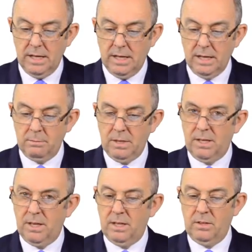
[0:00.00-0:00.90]

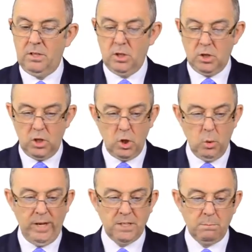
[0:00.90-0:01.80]
the
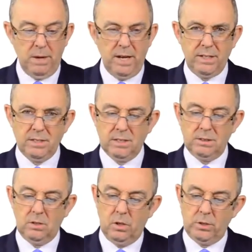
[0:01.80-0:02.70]
US banks,
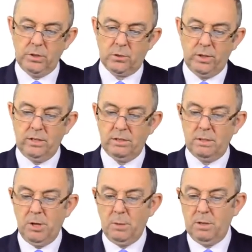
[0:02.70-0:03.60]
and on your screen at the
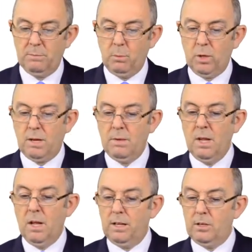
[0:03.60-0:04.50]
moment I've pulled up,
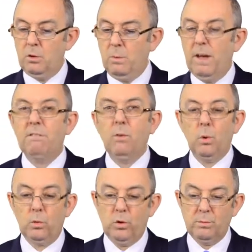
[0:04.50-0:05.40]
I'm going to do about
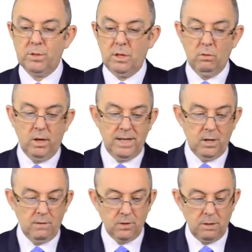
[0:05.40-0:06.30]
4 of them. So right
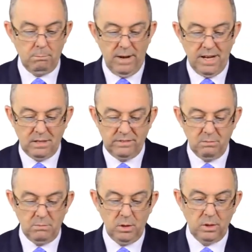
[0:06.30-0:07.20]
now I've got Bank of
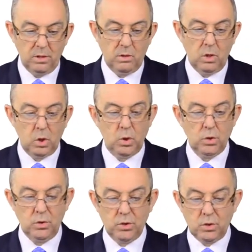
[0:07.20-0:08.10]
America on
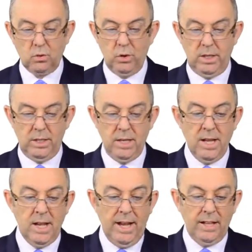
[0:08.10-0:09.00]
the screen,
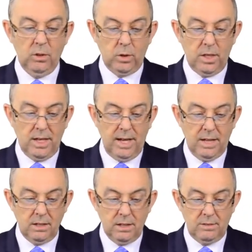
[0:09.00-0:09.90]
and looking
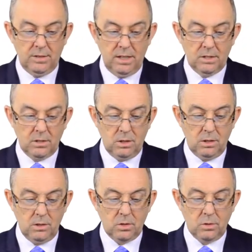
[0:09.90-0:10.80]
at the left hand side
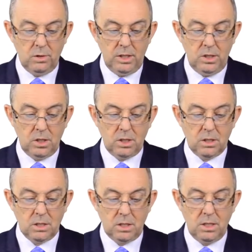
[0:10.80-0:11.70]
of the screen you can
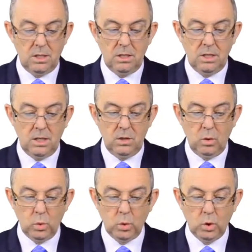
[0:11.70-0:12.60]
see the
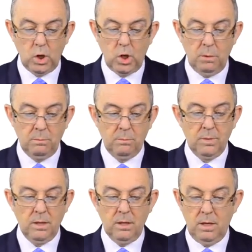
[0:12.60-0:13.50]
all-time,
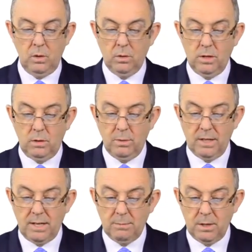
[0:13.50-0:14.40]
I'll bring
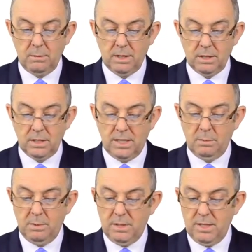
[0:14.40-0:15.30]
it up on a monthly chart,
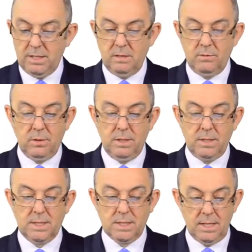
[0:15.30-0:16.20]
it'll be a bit easy for you
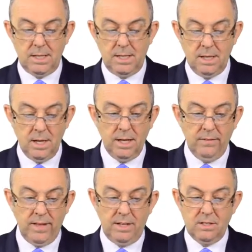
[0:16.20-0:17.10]
to see here.
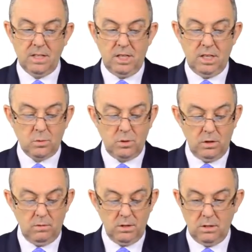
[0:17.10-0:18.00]
That is the history
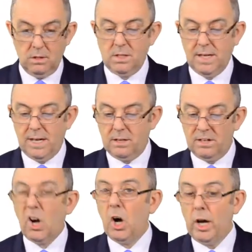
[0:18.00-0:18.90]
of the data
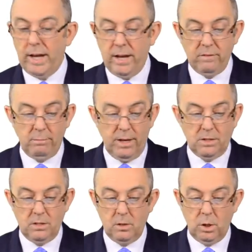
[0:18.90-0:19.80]
that I have back
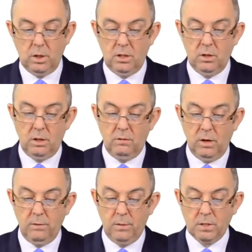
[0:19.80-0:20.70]
to
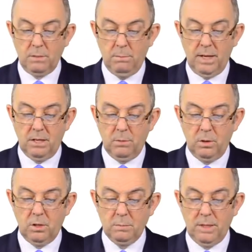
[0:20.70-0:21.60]
1995. Obviously Bank of
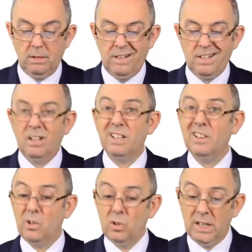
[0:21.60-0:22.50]
America has been around a lot
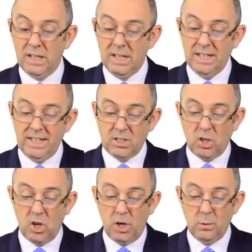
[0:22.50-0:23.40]
longer. Its
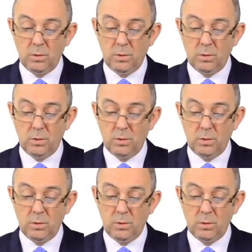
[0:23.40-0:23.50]
high